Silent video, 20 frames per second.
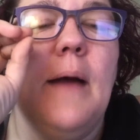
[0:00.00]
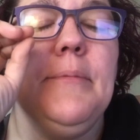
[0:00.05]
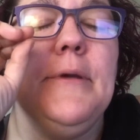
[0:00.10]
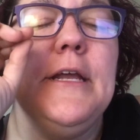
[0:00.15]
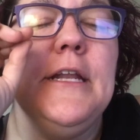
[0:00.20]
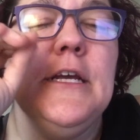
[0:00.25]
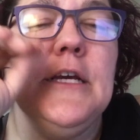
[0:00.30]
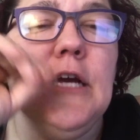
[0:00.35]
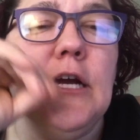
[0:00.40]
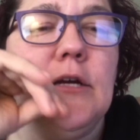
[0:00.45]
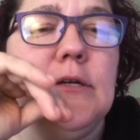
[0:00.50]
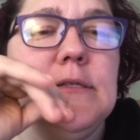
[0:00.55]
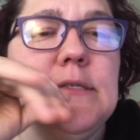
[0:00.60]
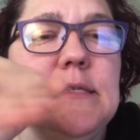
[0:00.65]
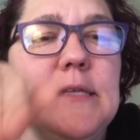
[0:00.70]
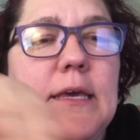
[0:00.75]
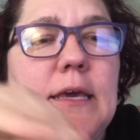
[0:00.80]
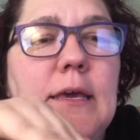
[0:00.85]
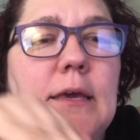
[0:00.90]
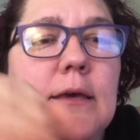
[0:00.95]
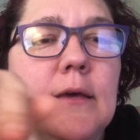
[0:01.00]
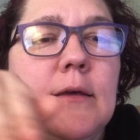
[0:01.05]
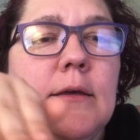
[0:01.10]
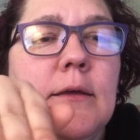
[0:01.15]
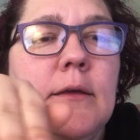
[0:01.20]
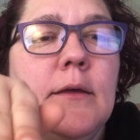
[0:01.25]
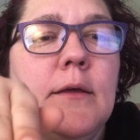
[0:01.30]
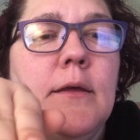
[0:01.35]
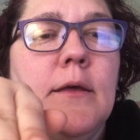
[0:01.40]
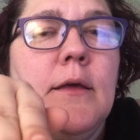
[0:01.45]
going to curtsy,
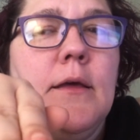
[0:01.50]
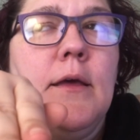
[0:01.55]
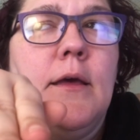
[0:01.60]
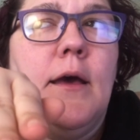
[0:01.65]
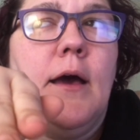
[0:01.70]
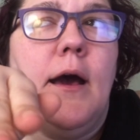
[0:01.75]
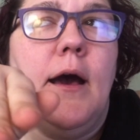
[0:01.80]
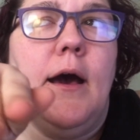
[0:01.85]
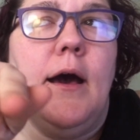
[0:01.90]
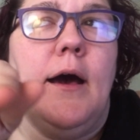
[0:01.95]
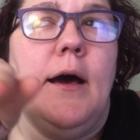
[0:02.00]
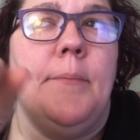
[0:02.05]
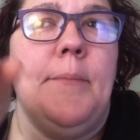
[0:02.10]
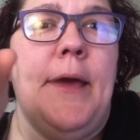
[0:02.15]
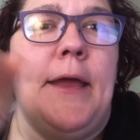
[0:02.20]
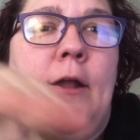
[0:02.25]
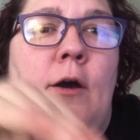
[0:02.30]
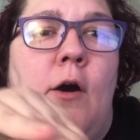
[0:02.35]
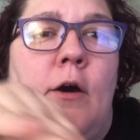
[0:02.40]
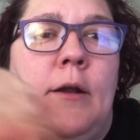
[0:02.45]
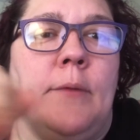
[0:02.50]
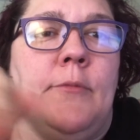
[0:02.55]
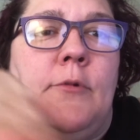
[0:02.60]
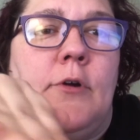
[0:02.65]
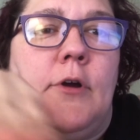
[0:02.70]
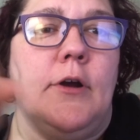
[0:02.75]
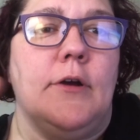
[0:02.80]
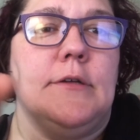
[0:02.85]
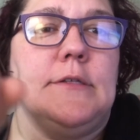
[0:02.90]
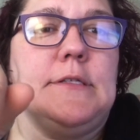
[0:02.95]
and Autumn
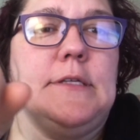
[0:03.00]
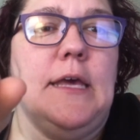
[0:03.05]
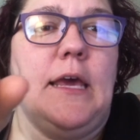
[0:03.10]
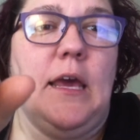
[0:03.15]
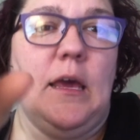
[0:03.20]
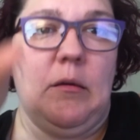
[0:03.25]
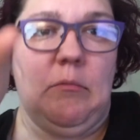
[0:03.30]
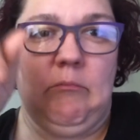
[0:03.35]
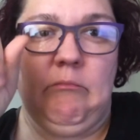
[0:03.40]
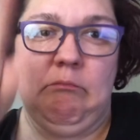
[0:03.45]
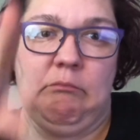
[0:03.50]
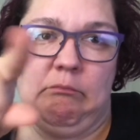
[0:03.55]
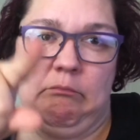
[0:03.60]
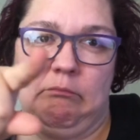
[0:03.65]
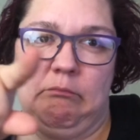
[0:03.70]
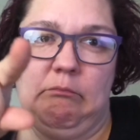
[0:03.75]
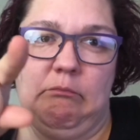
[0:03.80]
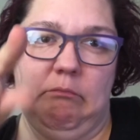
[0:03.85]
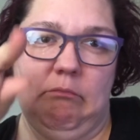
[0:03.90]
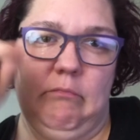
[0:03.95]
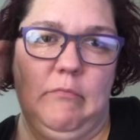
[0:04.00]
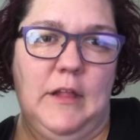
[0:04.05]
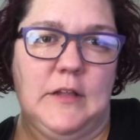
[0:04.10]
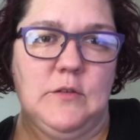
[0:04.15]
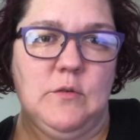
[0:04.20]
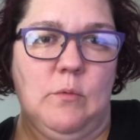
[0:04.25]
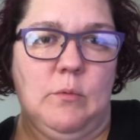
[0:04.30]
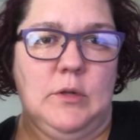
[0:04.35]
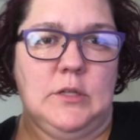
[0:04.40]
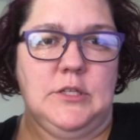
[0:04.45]
will curtsy. That's
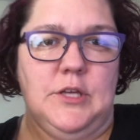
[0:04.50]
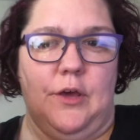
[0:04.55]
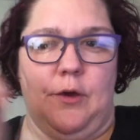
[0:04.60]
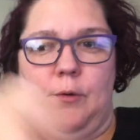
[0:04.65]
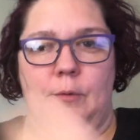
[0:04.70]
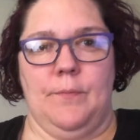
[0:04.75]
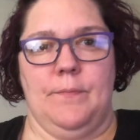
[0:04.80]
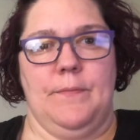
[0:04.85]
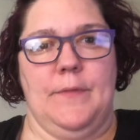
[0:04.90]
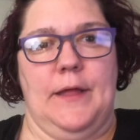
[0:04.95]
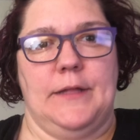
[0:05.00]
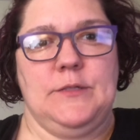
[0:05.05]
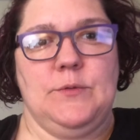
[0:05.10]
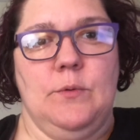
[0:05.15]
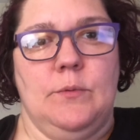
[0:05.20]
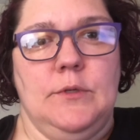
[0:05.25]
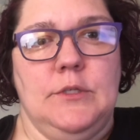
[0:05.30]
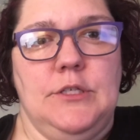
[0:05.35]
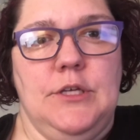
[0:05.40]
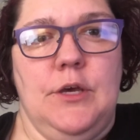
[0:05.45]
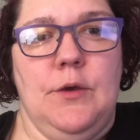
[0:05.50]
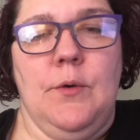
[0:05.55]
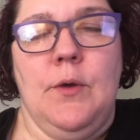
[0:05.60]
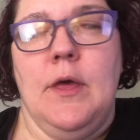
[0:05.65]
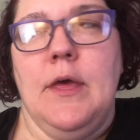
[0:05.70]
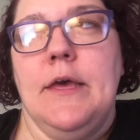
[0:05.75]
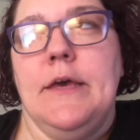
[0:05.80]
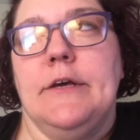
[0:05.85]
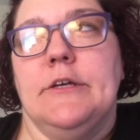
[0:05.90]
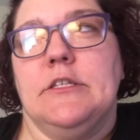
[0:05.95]
what we'll do. That's what we'll do.
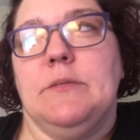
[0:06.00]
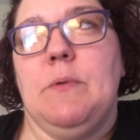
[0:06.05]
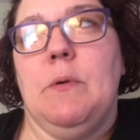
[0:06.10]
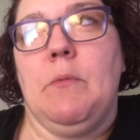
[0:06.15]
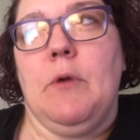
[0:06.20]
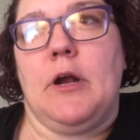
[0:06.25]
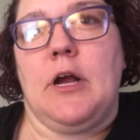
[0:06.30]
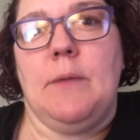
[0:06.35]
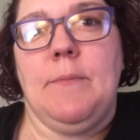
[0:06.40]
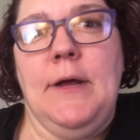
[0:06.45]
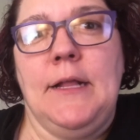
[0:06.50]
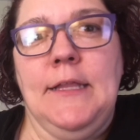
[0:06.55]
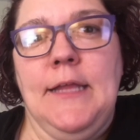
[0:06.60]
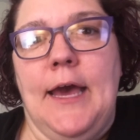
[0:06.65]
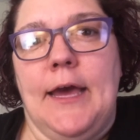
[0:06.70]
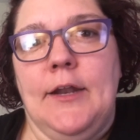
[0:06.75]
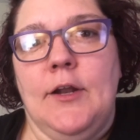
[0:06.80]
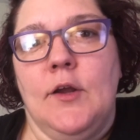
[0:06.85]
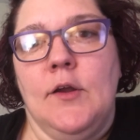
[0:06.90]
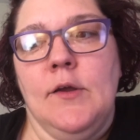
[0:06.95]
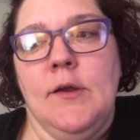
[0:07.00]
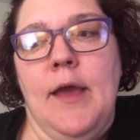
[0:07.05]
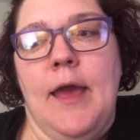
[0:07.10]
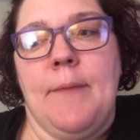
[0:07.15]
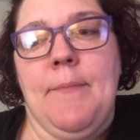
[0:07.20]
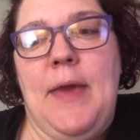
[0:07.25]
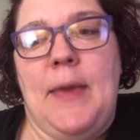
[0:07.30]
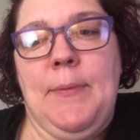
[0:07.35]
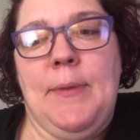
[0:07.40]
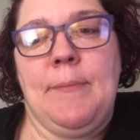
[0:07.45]
So I'm going to work on my letter
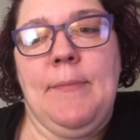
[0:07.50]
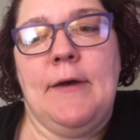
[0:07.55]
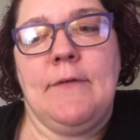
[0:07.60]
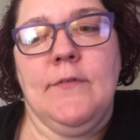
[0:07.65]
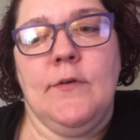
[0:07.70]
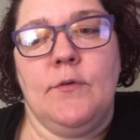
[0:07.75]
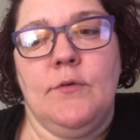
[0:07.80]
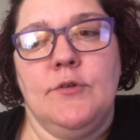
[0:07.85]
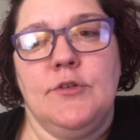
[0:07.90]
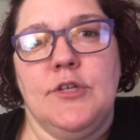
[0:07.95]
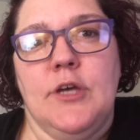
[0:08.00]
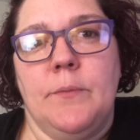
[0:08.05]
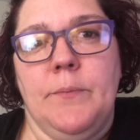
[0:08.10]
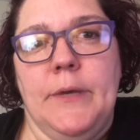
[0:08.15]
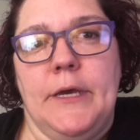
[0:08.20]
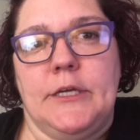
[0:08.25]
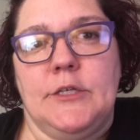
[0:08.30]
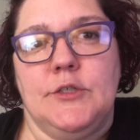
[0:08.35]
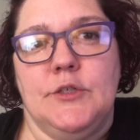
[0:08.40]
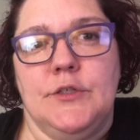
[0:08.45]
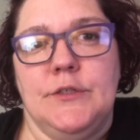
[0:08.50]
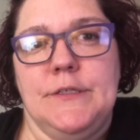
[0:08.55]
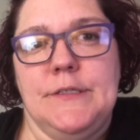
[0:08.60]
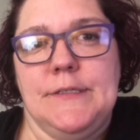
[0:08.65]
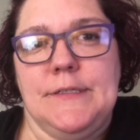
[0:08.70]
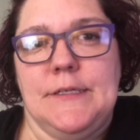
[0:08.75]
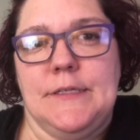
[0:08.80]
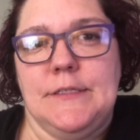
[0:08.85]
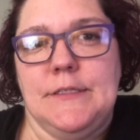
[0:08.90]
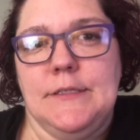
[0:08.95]
and maybe my Photoshop picture to
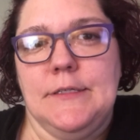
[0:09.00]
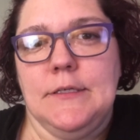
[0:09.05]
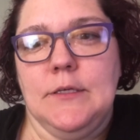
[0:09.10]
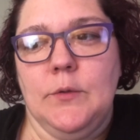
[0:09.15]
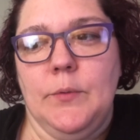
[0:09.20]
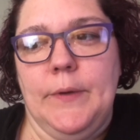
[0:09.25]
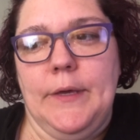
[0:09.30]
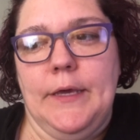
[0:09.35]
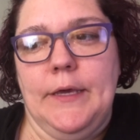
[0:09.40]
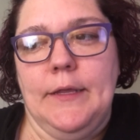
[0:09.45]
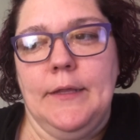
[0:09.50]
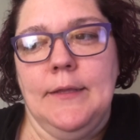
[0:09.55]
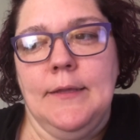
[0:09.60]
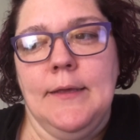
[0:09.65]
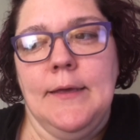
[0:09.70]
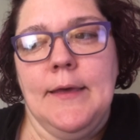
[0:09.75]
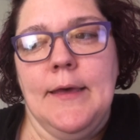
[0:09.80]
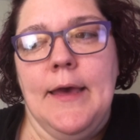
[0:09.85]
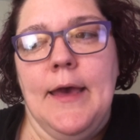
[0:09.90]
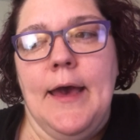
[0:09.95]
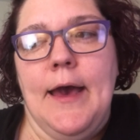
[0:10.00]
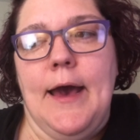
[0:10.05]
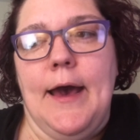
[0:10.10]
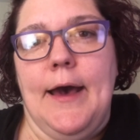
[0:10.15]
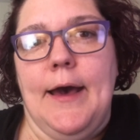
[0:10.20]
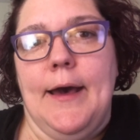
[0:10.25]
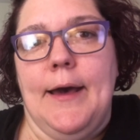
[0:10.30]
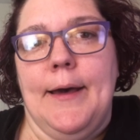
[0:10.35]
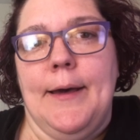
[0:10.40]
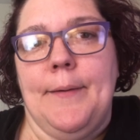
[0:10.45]
send to the Queen.
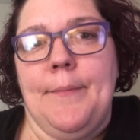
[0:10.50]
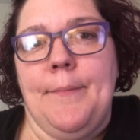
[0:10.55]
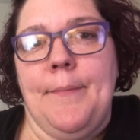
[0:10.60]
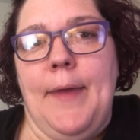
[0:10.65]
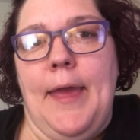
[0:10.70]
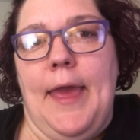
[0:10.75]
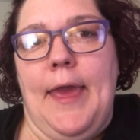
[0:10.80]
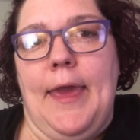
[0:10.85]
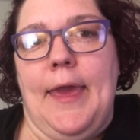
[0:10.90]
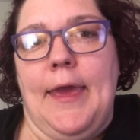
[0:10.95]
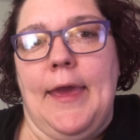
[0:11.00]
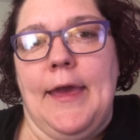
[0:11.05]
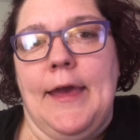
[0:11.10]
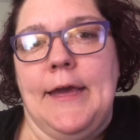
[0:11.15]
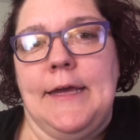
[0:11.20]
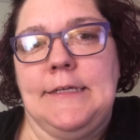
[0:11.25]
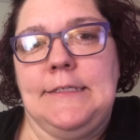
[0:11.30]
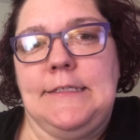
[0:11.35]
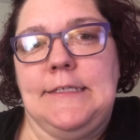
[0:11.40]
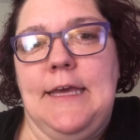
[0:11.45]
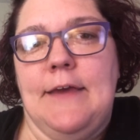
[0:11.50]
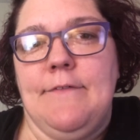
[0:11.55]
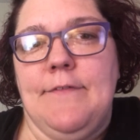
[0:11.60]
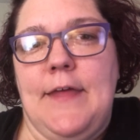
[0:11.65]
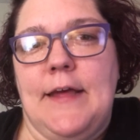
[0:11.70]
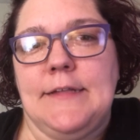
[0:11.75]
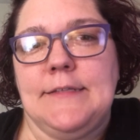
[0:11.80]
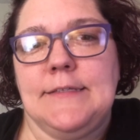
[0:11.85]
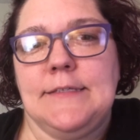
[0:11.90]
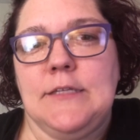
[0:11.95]
And if
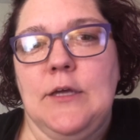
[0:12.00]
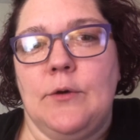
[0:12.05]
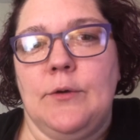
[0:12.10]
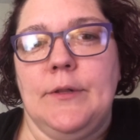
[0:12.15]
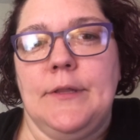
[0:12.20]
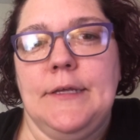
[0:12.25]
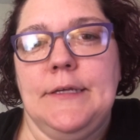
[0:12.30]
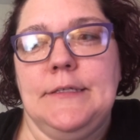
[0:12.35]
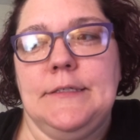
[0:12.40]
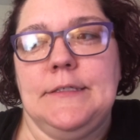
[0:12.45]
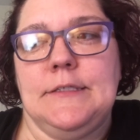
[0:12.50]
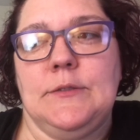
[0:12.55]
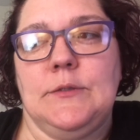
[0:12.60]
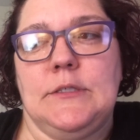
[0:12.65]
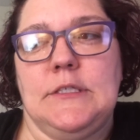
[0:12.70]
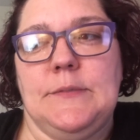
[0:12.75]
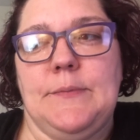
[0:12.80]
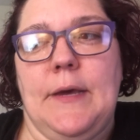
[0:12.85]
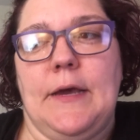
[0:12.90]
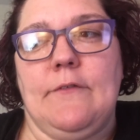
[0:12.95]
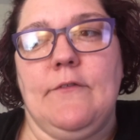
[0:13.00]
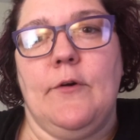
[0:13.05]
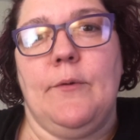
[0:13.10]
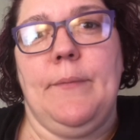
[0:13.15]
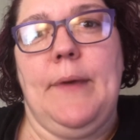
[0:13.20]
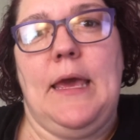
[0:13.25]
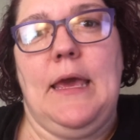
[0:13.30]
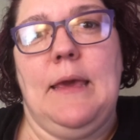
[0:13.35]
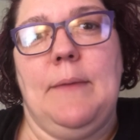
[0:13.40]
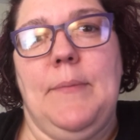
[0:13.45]
that's totally disrespectful,
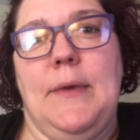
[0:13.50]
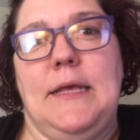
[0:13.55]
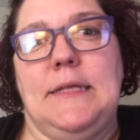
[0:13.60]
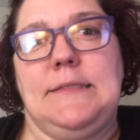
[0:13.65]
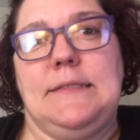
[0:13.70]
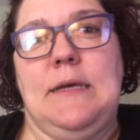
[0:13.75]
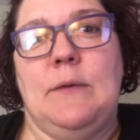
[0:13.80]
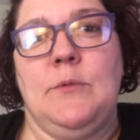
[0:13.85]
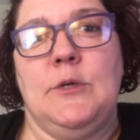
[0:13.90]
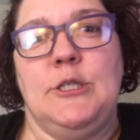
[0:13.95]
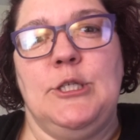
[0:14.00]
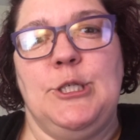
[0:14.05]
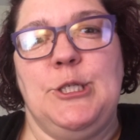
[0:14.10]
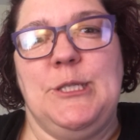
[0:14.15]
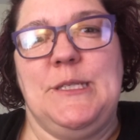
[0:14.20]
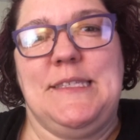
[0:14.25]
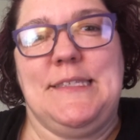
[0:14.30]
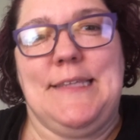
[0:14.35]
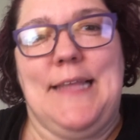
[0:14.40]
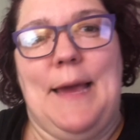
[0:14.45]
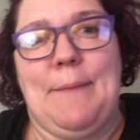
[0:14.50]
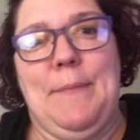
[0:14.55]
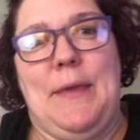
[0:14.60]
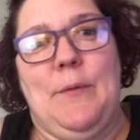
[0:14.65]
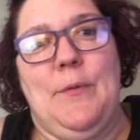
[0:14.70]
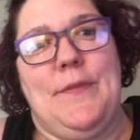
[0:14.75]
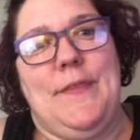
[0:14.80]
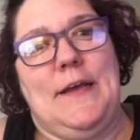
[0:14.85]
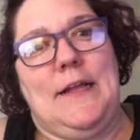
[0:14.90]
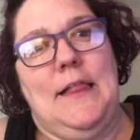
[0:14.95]
maybe someone should slap me
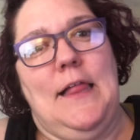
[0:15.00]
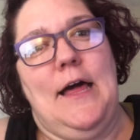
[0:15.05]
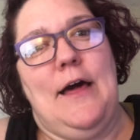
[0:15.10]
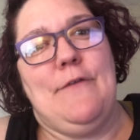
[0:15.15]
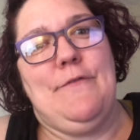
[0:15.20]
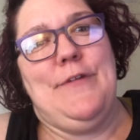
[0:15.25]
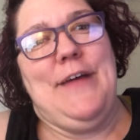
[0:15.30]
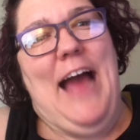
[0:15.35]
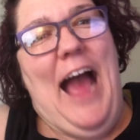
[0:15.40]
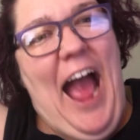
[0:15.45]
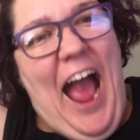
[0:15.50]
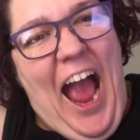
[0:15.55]
with a glove.